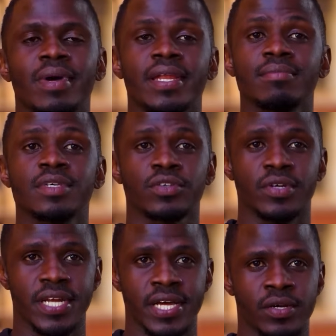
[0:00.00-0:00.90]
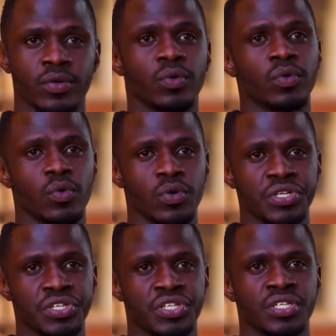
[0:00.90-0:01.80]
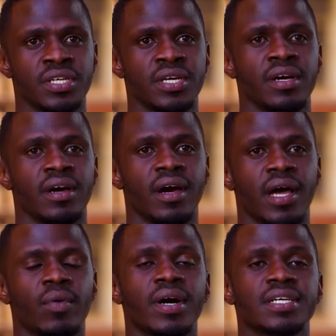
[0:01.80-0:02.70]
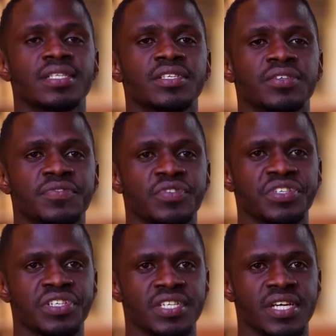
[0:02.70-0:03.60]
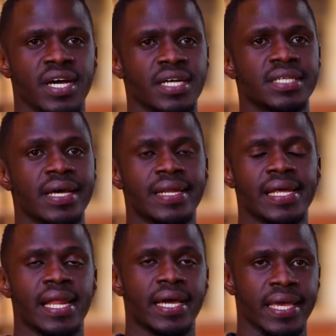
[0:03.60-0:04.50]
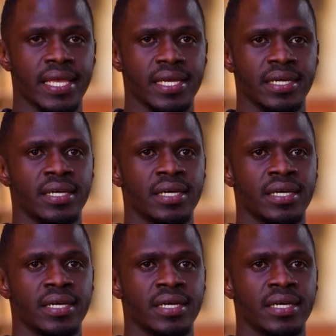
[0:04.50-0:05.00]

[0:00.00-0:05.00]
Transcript: My name is Odero Oluoch. I work as a software engineer at Andela, Kenya.